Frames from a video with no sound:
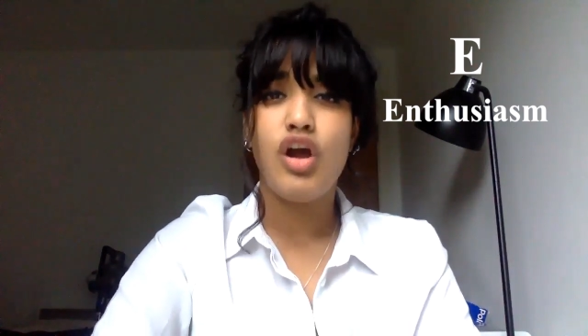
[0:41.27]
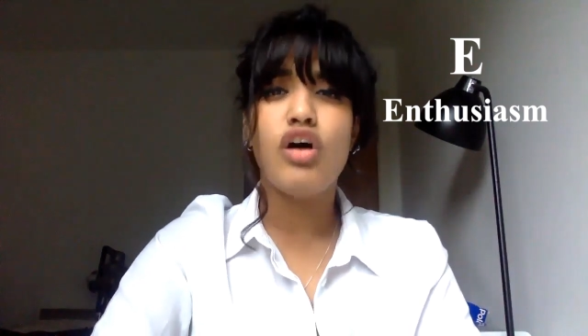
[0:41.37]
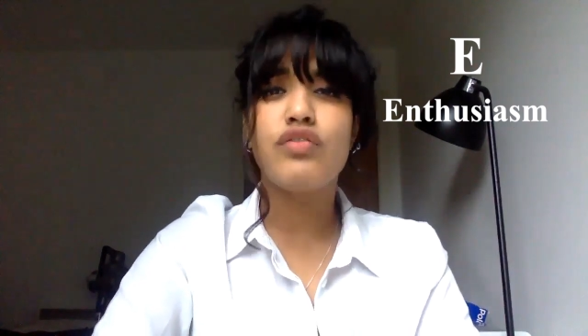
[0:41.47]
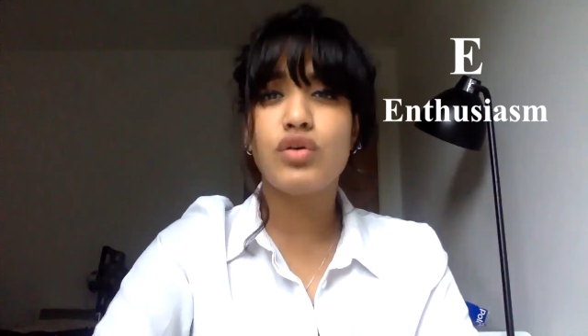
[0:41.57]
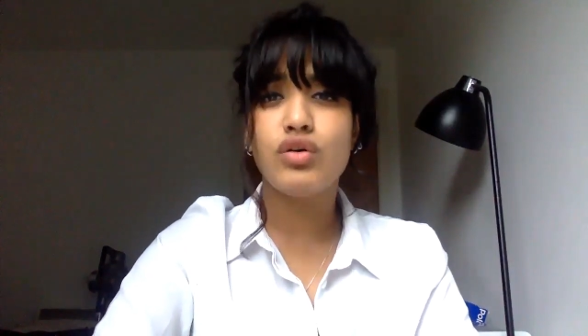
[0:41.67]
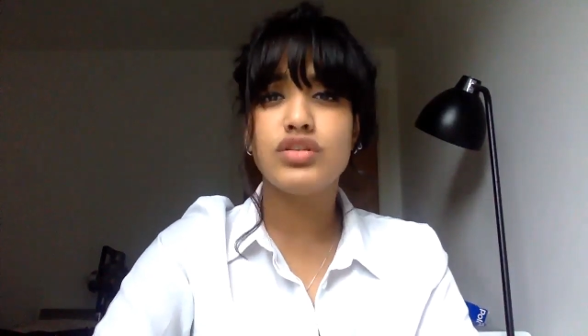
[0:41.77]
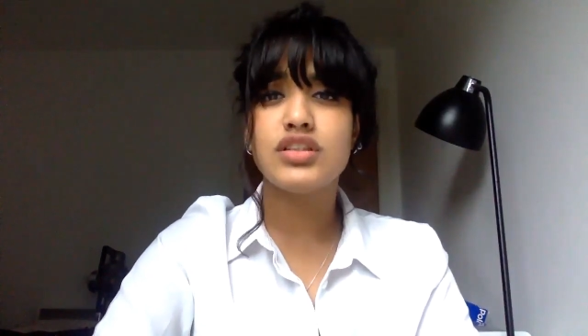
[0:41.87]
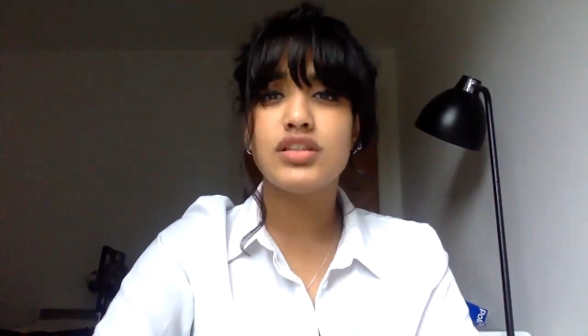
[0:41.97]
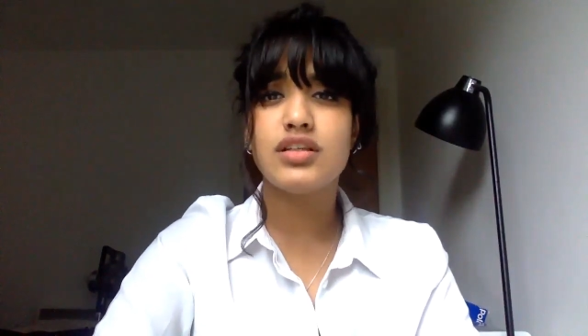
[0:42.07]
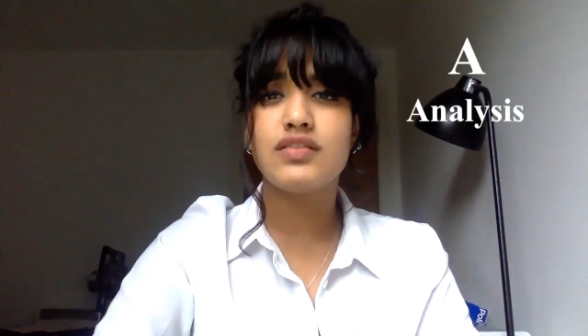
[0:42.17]
Of
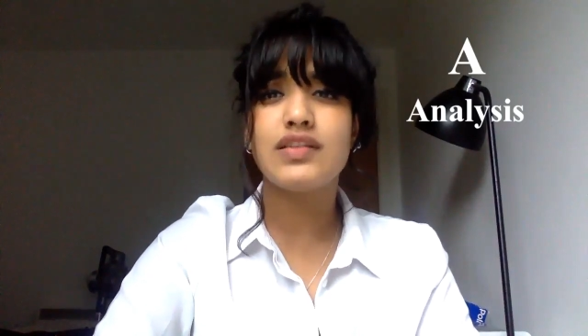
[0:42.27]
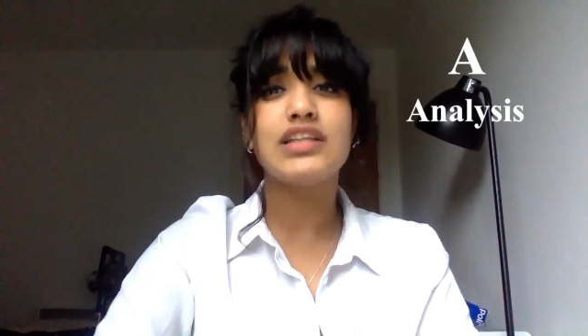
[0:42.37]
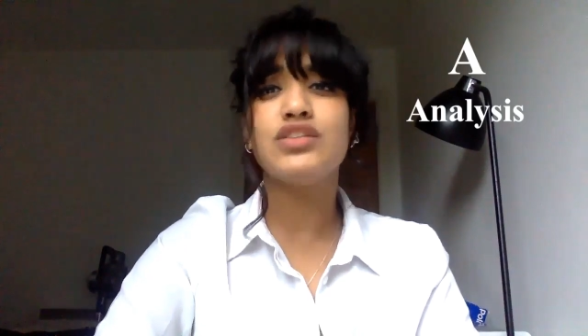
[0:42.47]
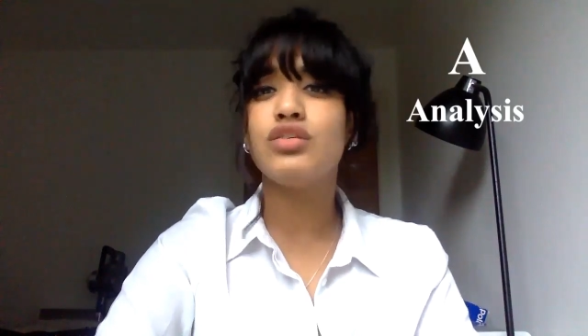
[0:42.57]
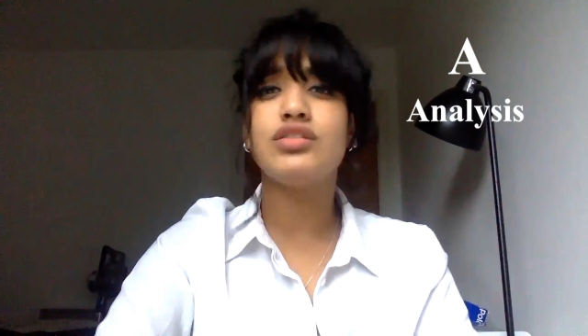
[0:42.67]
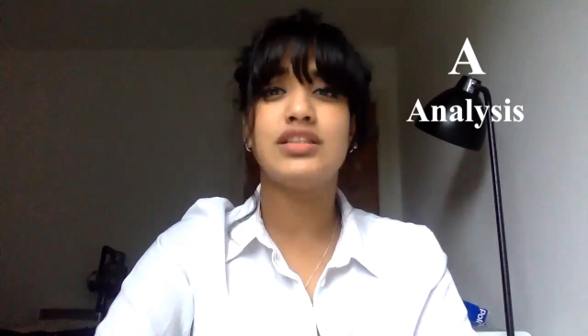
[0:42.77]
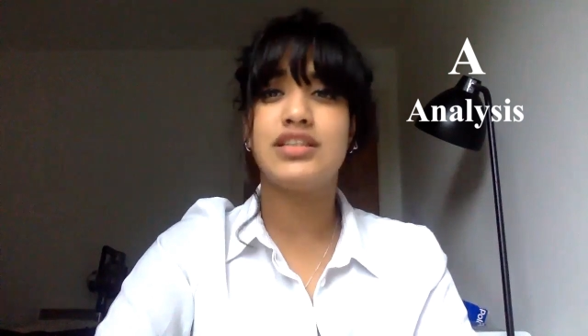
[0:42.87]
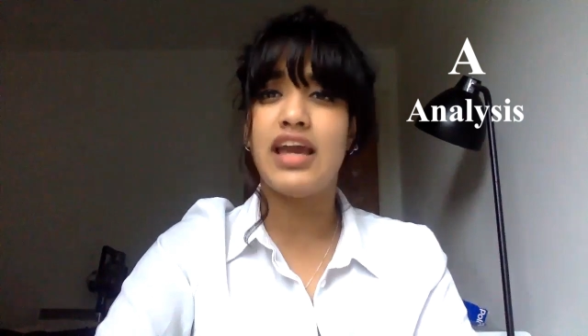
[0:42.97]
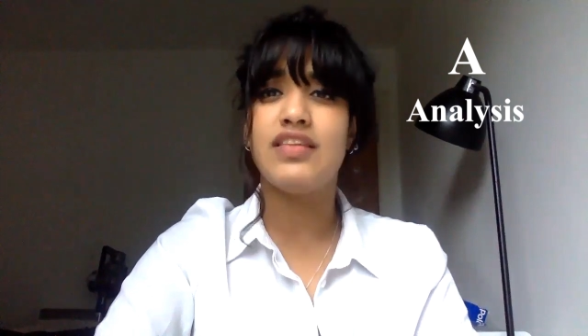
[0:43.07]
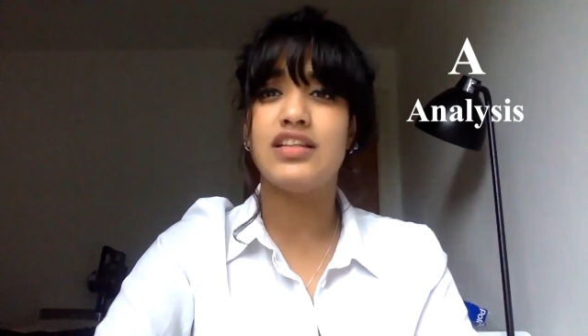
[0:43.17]
course, that's not to
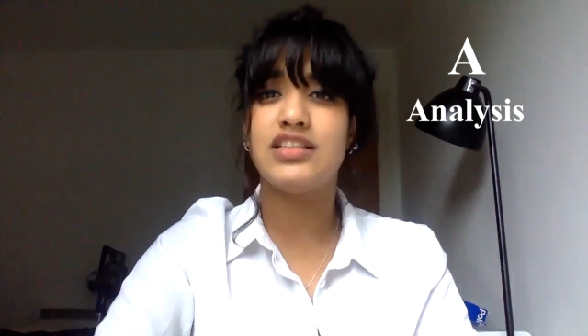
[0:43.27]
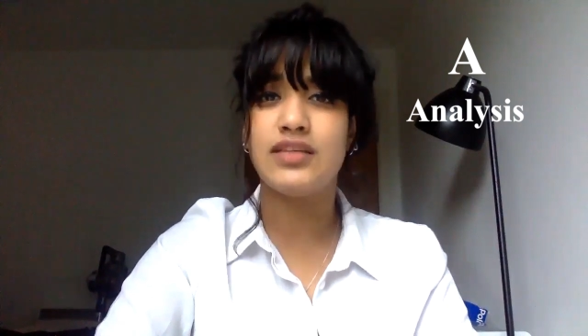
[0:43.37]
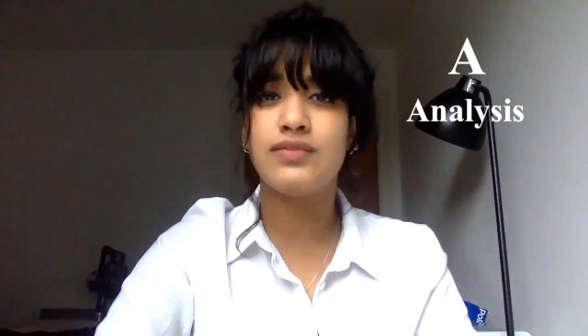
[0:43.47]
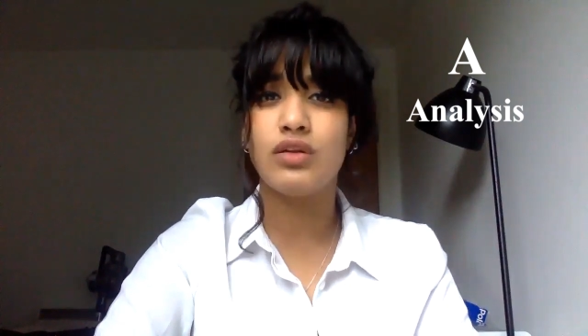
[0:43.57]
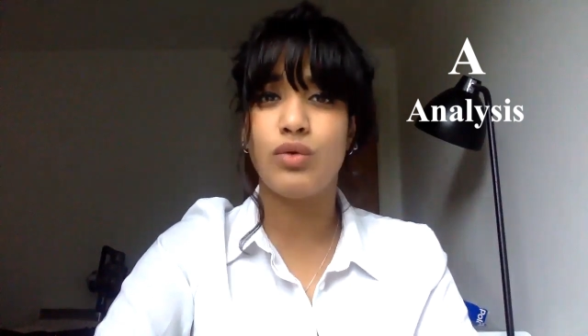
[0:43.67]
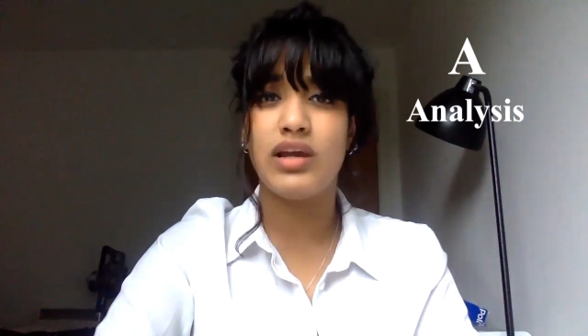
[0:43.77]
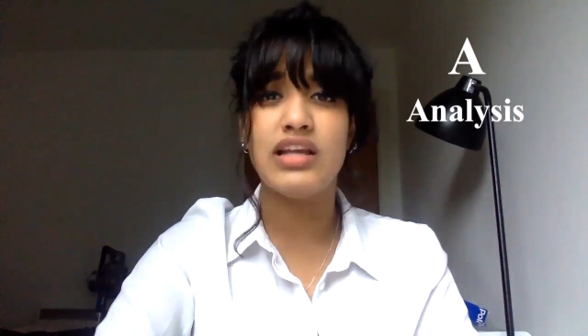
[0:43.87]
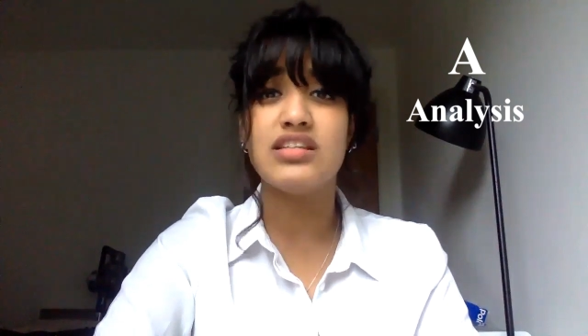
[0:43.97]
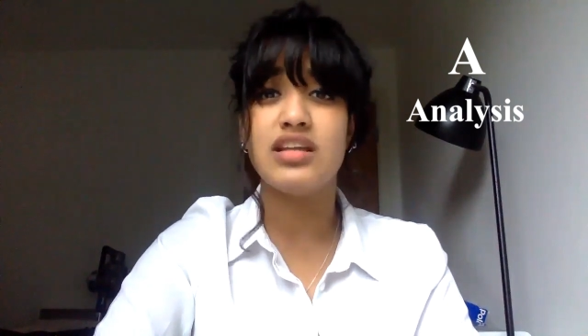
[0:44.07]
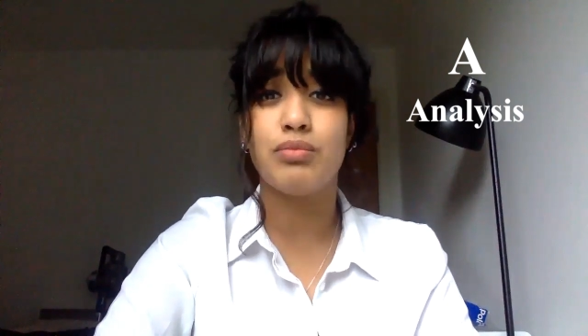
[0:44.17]
say that civil law
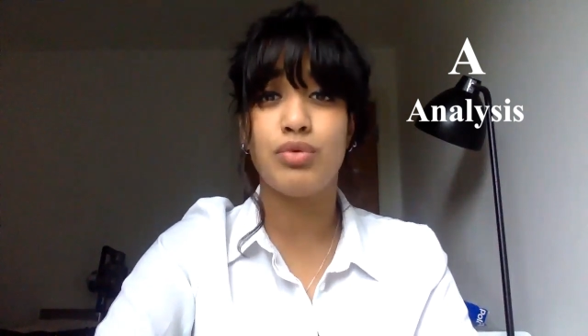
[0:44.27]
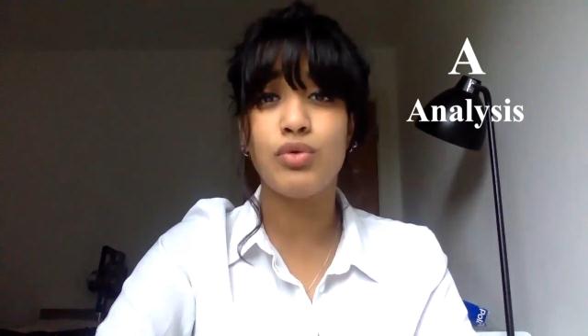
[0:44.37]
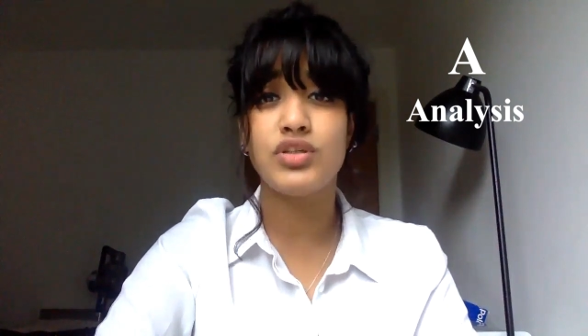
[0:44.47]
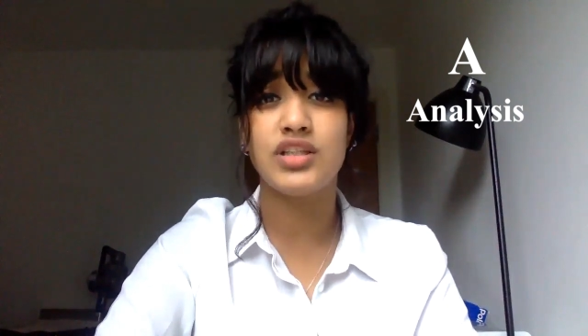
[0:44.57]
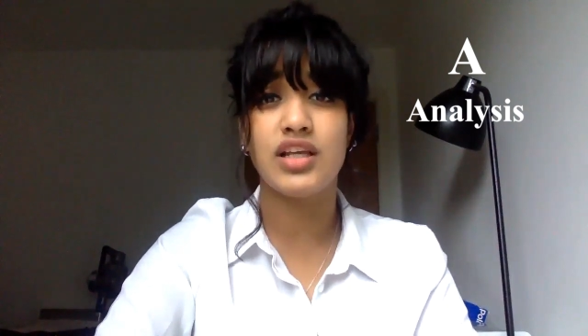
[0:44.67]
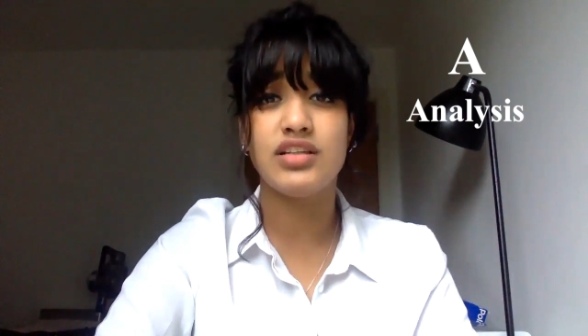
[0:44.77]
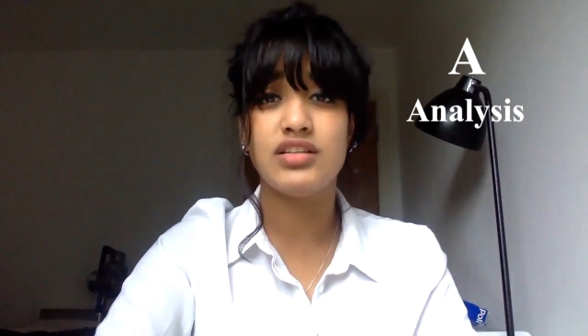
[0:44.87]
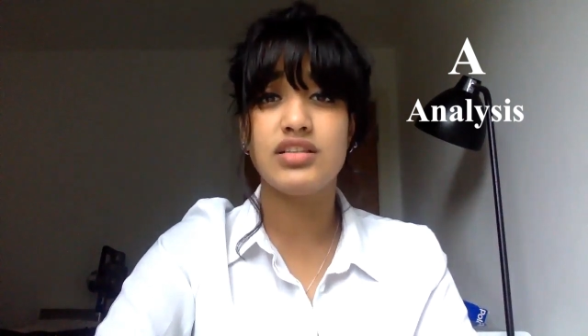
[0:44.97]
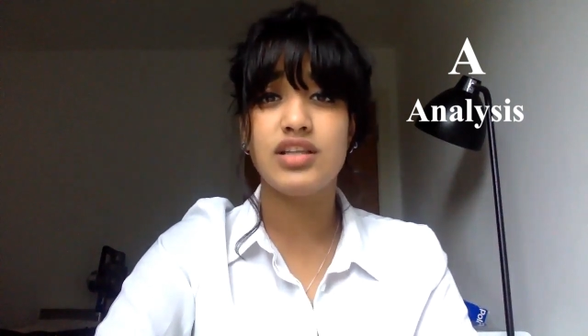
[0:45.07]
isn't important,